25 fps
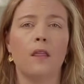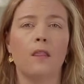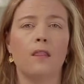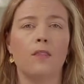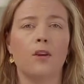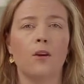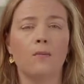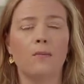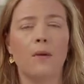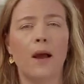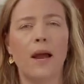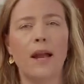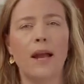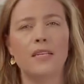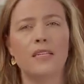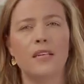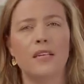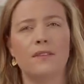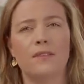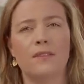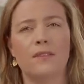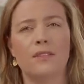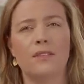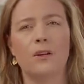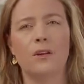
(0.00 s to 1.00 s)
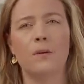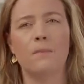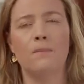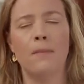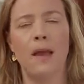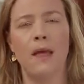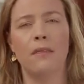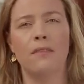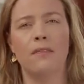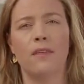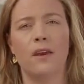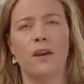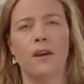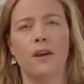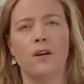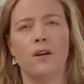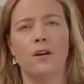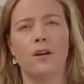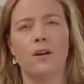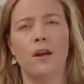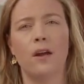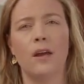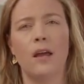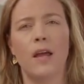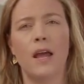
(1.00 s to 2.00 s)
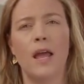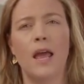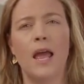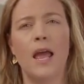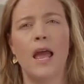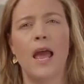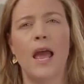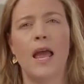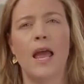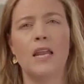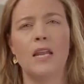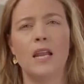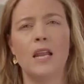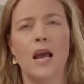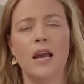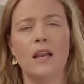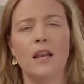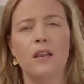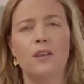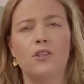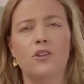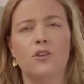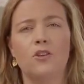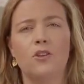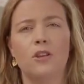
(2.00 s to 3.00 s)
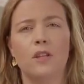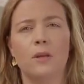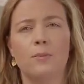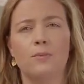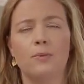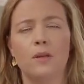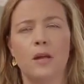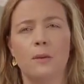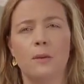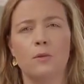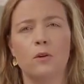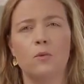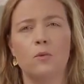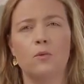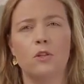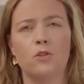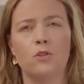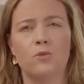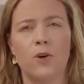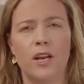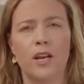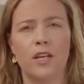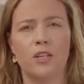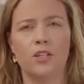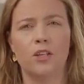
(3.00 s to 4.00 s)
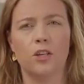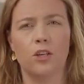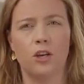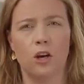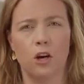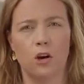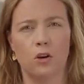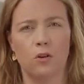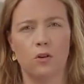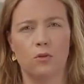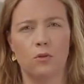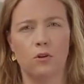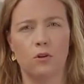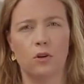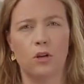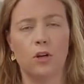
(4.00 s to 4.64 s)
Their minds have still met there. At 9:30, the plumber was ready to go.